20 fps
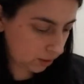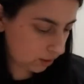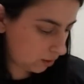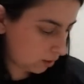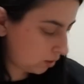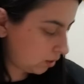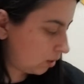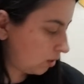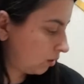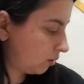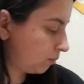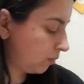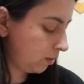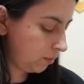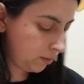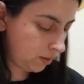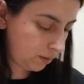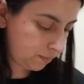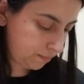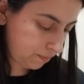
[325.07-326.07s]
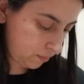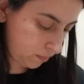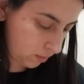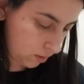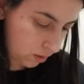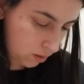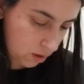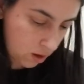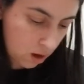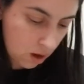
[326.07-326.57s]
in there, maybe.
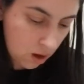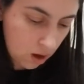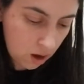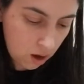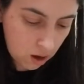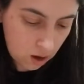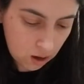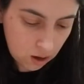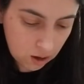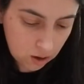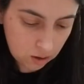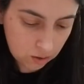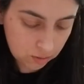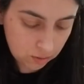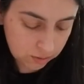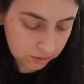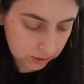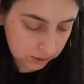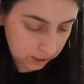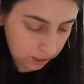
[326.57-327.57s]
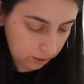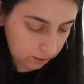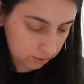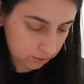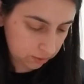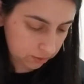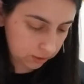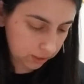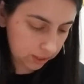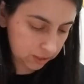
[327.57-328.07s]
Oh, is it character
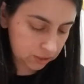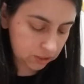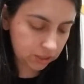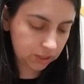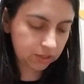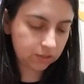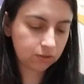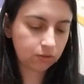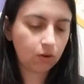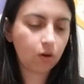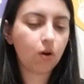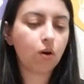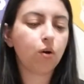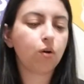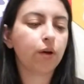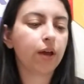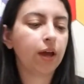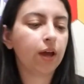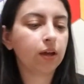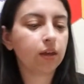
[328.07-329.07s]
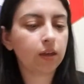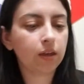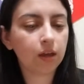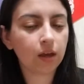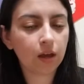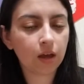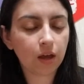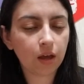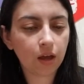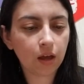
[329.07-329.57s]
class sheets? Oh, heck
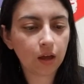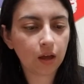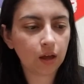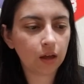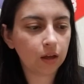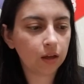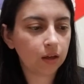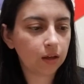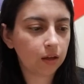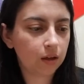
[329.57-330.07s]
yeah.